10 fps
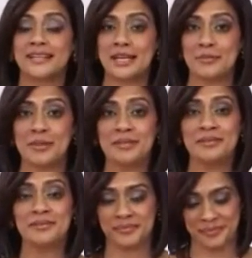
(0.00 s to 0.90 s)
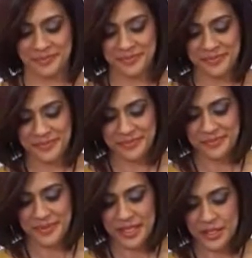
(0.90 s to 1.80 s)
lemon
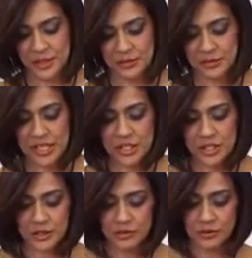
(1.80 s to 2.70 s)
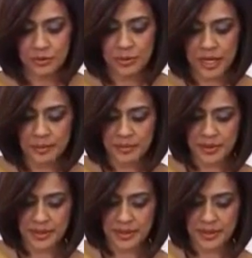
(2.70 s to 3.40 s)
to freshen the room up.